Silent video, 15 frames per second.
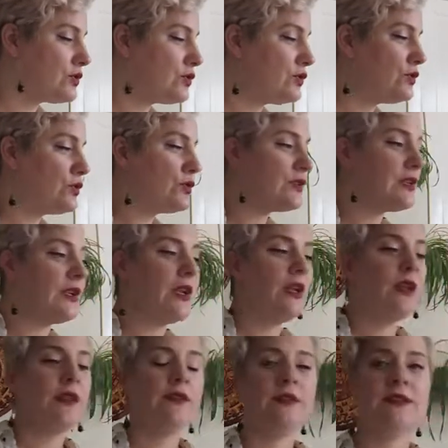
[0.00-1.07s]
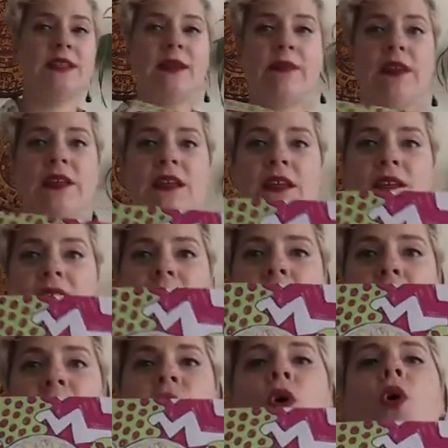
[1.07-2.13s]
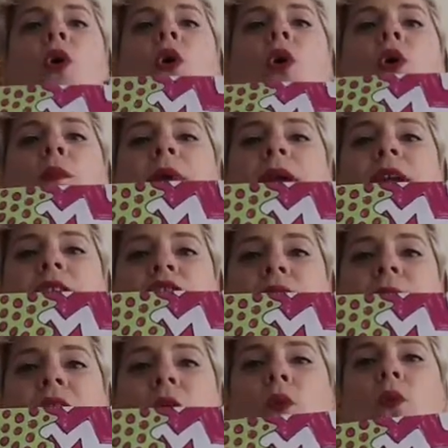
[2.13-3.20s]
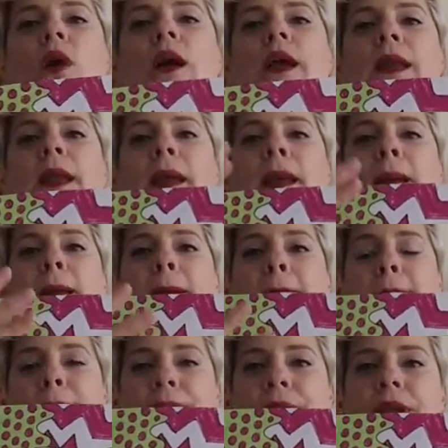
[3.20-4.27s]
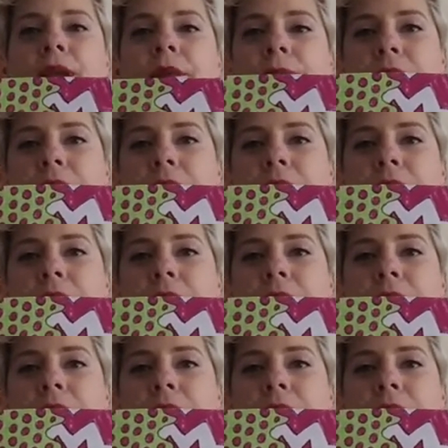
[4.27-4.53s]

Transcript: just use the same idea and take up the whole page and make one big